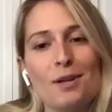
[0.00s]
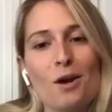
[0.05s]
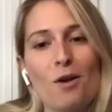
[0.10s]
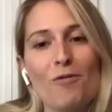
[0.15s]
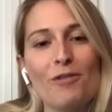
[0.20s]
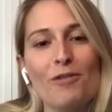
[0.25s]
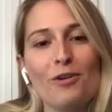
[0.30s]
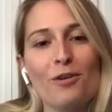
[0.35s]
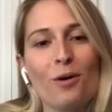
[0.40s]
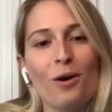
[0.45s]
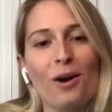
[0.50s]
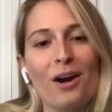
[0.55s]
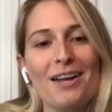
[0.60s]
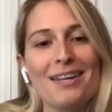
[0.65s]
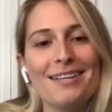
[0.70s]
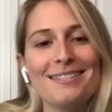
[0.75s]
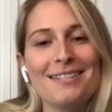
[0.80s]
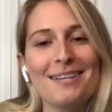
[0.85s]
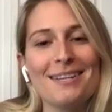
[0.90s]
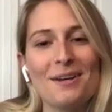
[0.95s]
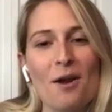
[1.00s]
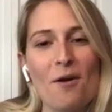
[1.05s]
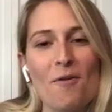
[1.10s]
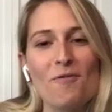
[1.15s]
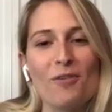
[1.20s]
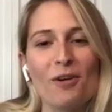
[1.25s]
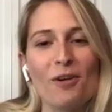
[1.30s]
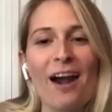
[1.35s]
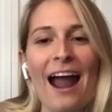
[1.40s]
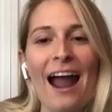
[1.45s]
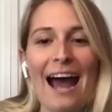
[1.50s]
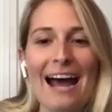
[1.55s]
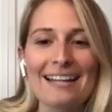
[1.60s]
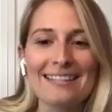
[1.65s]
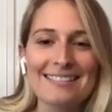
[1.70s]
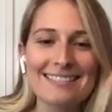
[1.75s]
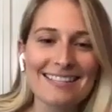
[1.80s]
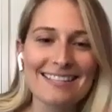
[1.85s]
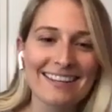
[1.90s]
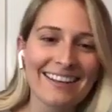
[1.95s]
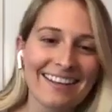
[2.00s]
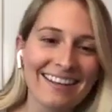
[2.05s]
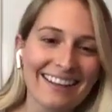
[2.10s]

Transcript: no fedoras, no fur hats.